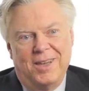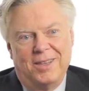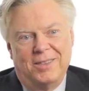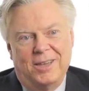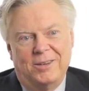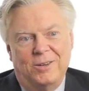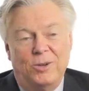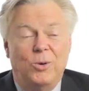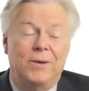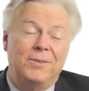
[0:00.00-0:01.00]
And then
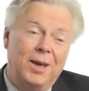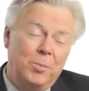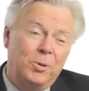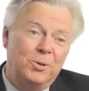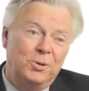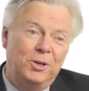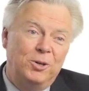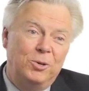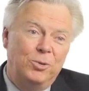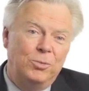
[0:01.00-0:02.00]
you have the opportunity
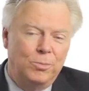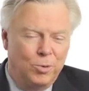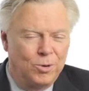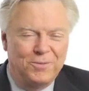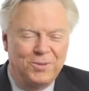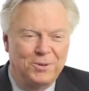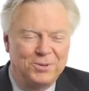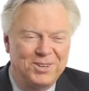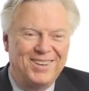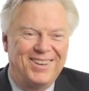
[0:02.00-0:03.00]
to do more of
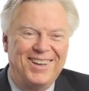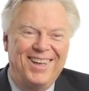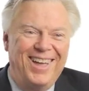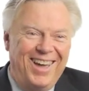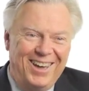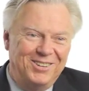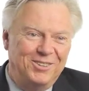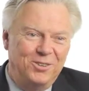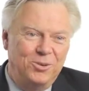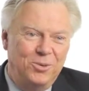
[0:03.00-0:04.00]
those and
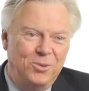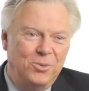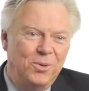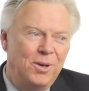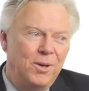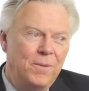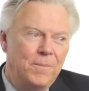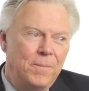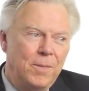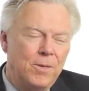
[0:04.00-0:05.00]
to do
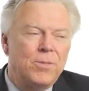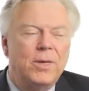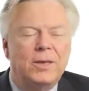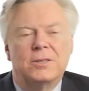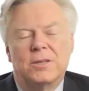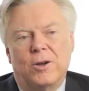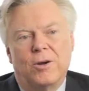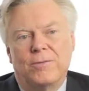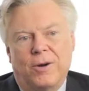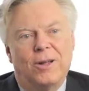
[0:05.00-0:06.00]
things that
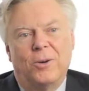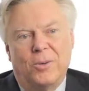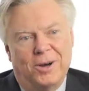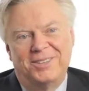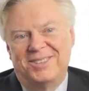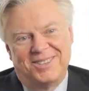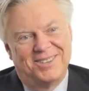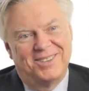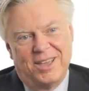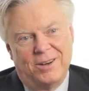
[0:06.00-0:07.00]
are follow-ons
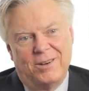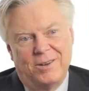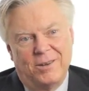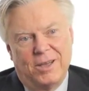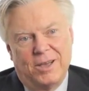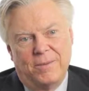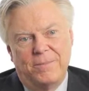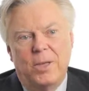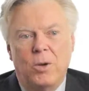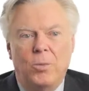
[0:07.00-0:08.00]
that
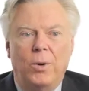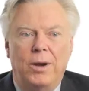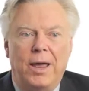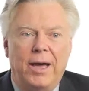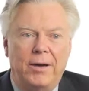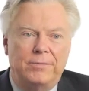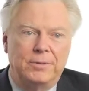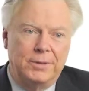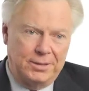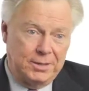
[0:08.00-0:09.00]
would have,
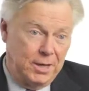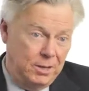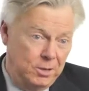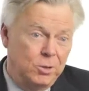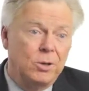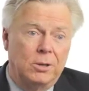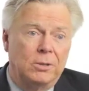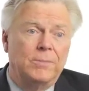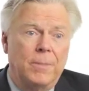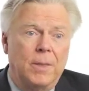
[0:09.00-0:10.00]
let's say, the
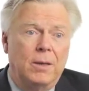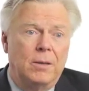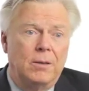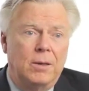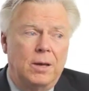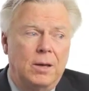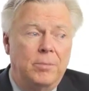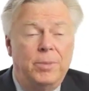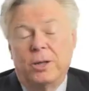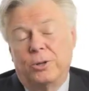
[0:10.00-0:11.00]
journal
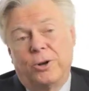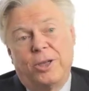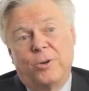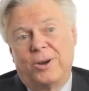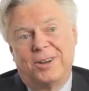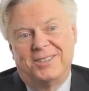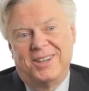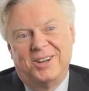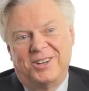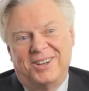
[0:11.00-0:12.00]
be a learning
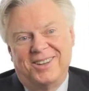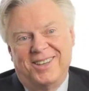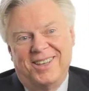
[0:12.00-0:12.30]
organization.